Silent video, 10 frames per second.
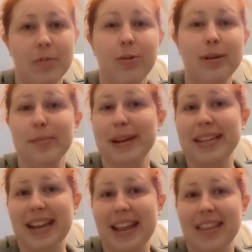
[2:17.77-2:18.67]
Which brings me to
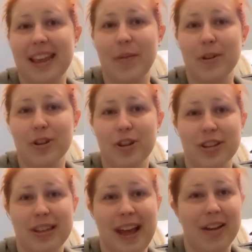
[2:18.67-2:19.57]
my second thing, which is
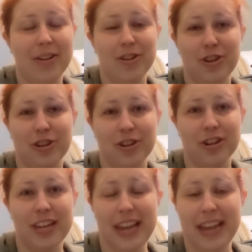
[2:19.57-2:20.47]
just, how does
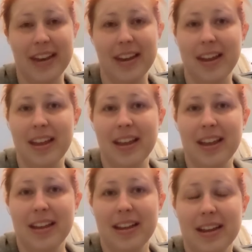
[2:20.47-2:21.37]
your kid
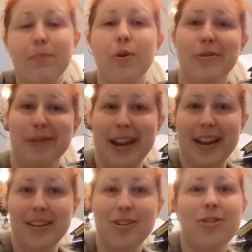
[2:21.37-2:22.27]
get
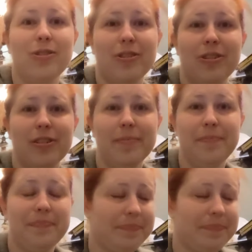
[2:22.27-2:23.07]
motivated to learn?